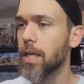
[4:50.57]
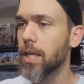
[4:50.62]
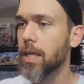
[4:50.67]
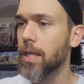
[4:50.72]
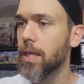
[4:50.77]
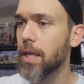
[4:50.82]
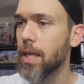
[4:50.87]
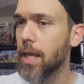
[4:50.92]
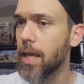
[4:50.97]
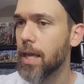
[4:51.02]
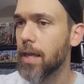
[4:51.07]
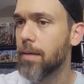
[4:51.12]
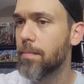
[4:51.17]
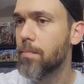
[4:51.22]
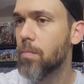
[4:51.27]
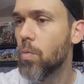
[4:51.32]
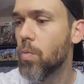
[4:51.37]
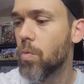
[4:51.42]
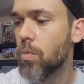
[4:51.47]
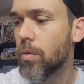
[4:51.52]
in a
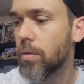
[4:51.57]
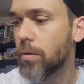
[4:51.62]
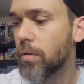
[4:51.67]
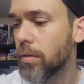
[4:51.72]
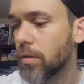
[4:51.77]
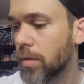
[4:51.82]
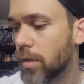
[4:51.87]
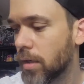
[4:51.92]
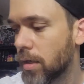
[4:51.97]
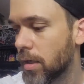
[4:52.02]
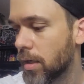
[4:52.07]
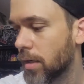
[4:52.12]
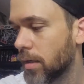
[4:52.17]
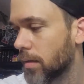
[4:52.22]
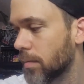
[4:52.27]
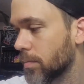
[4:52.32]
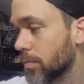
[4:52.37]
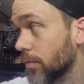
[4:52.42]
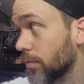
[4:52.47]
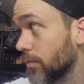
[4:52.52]
more
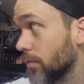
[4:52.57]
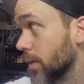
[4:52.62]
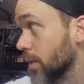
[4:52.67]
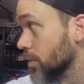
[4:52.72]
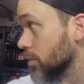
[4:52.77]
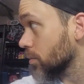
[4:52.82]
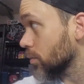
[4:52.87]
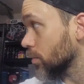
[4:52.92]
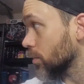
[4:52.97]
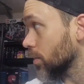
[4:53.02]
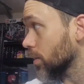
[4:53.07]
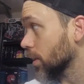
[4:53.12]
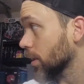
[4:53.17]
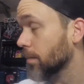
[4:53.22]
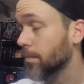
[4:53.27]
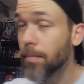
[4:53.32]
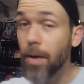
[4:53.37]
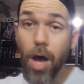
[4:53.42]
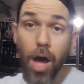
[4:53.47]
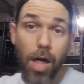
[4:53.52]
uh, professional
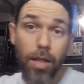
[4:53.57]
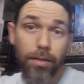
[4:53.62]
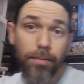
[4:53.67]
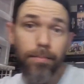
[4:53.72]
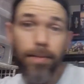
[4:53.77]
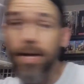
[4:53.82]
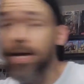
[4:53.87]
looking poly